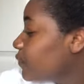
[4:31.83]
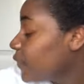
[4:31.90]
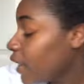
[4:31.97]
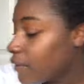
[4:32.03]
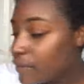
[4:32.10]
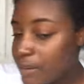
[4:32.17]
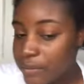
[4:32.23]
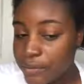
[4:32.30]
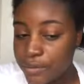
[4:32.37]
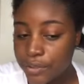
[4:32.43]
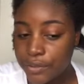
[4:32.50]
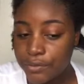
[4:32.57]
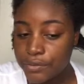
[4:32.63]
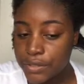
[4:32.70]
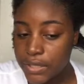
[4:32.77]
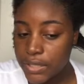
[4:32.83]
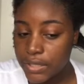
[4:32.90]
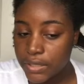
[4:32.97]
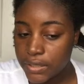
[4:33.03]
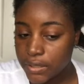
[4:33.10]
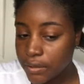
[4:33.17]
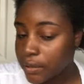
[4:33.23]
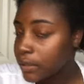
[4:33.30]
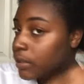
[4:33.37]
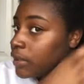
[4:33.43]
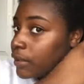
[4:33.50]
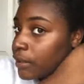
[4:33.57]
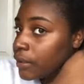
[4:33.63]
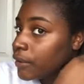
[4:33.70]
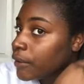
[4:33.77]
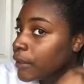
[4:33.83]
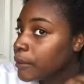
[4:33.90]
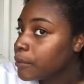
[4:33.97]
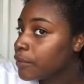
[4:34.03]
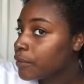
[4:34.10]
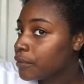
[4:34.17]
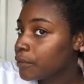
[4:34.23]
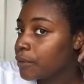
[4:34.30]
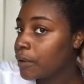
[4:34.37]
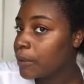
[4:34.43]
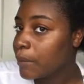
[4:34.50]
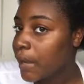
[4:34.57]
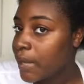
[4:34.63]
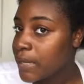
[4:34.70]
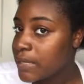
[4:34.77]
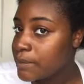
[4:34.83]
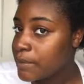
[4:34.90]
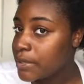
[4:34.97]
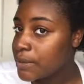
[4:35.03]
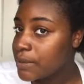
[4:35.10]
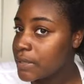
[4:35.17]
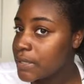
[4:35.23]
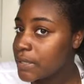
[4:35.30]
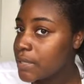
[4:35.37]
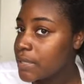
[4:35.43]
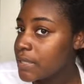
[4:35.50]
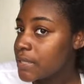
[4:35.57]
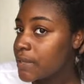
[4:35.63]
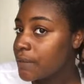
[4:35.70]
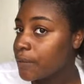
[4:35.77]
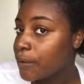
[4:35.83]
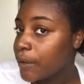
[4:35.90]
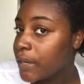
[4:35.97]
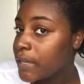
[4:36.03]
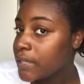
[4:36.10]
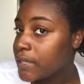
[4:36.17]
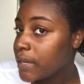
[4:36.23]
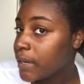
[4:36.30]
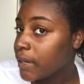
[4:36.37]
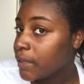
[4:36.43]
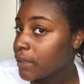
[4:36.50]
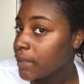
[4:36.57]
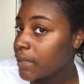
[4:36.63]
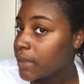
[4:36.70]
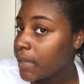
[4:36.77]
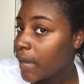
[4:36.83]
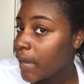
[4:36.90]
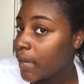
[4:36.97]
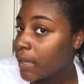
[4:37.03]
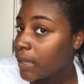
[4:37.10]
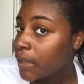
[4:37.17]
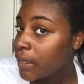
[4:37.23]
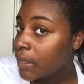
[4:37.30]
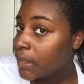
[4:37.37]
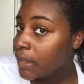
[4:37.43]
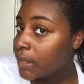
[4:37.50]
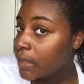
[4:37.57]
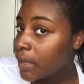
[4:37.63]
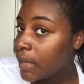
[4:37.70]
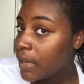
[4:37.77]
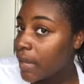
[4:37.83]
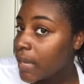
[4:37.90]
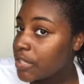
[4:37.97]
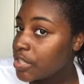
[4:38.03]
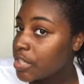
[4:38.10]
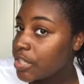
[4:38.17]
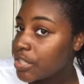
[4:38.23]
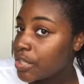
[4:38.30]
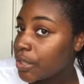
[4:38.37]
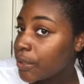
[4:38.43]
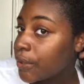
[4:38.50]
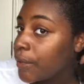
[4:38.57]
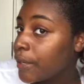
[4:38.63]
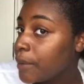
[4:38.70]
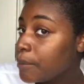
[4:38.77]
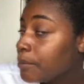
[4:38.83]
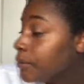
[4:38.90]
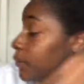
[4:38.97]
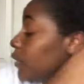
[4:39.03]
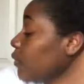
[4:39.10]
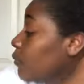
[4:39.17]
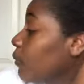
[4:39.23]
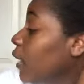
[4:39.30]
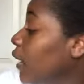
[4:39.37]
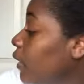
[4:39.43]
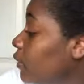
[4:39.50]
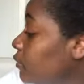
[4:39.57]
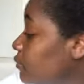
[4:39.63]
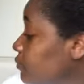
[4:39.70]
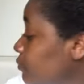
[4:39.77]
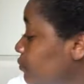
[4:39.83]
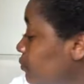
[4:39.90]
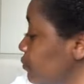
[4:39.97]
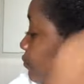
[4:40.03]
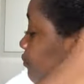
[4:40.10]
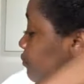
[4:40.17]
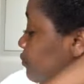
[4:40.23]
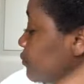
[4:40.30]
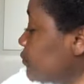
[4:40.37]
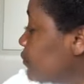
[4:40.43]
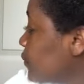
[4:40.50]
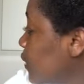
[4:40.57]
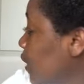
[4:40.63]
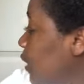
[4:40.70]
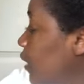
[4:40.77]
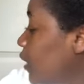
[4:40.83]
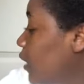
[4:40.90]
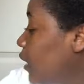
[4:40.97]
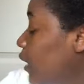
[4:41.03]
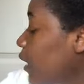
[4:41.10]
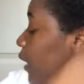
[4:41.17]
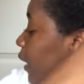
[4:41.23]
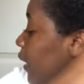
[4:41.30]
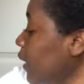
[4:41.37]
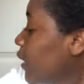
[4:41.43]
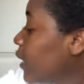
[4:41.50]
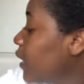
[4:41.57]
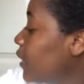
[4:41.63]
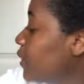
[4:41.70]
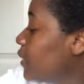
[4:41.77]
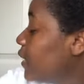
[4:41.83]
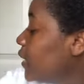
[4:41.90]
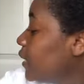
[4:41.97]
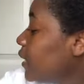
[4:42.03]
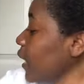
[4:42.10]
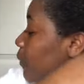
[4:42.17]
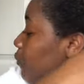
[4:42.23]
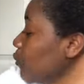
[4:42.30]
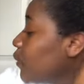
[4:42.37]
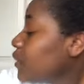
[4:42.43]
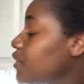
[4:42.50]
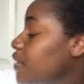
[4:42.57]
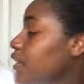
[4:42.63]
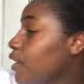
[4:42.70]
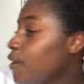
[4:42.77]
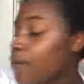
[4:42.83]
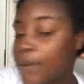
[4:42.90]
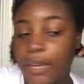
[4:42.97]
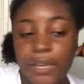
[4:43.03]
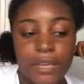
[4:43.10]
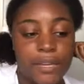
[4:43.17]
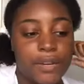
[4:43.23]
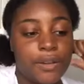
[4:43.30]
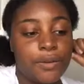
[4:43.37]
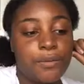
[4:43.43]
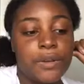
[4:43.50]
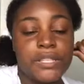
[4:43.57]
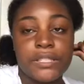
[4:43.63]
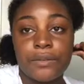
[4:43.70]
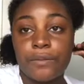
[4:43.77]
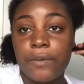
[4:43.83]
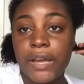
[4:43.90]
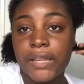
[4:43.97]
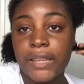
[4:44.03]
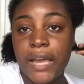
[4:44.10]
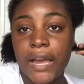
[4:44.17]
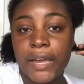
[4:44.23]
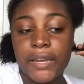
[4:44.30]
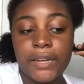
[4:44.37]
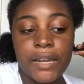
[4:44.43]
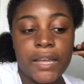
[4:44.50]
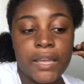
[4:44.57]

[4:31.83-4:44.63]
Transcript: I've never used this curly curl cream before. My husband uses this for his hair. Look at that. And that's just the cream. Wow. Alright, and then I'm going to go in with some Wetline.